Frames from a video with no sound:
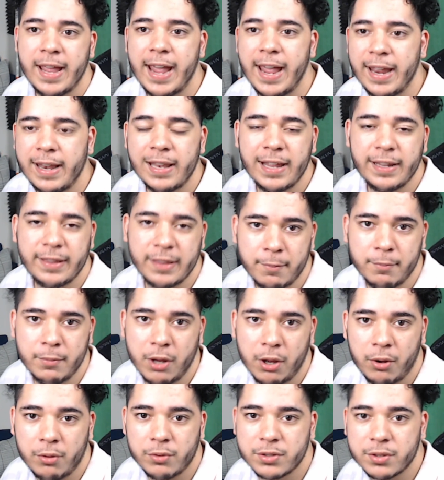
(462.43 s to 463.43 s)
and let them
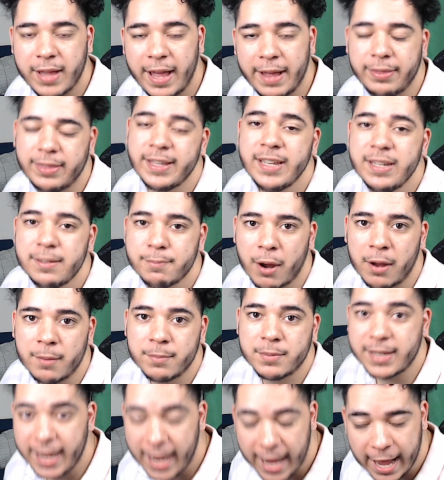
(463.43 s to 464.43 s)
know so that these
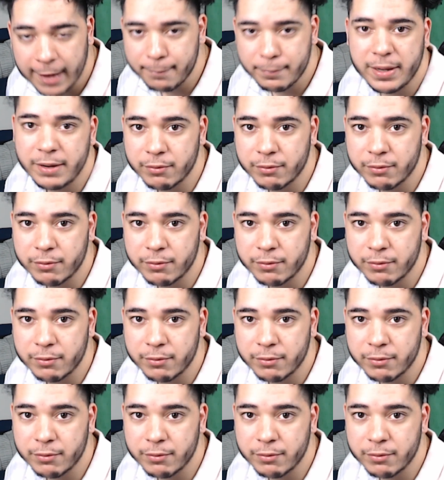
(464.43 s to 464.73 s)
problems can be